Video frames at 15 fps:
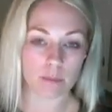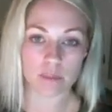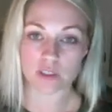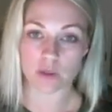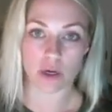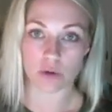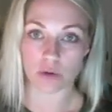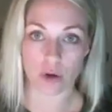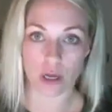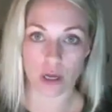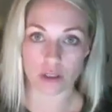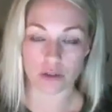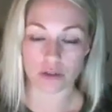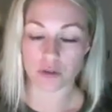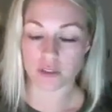so I don't know how
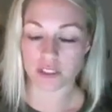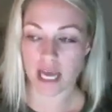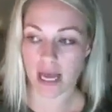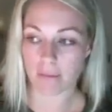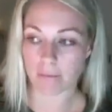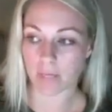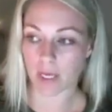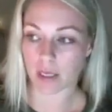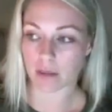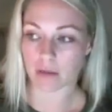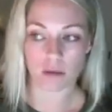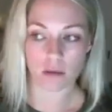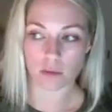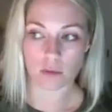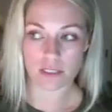you use that, but
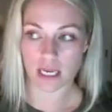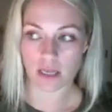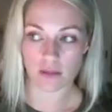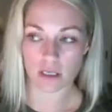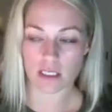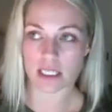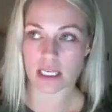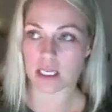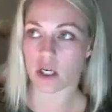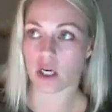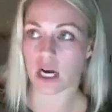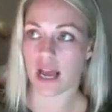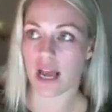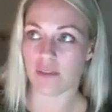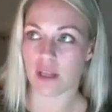it will say on the
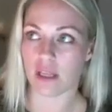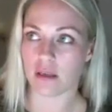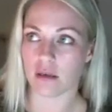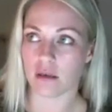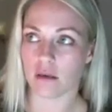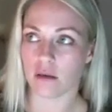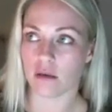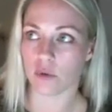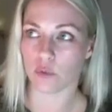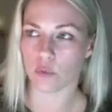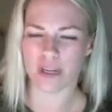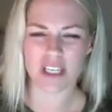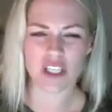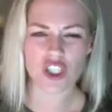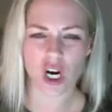container. And then the
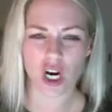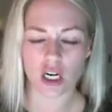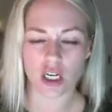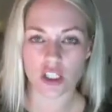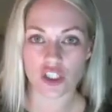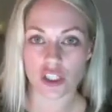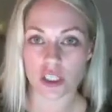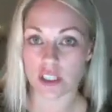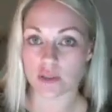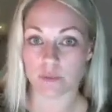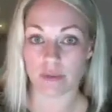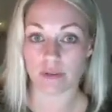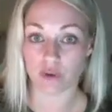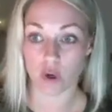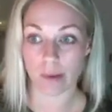recharge is
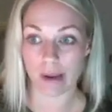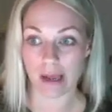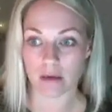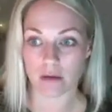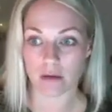before bed.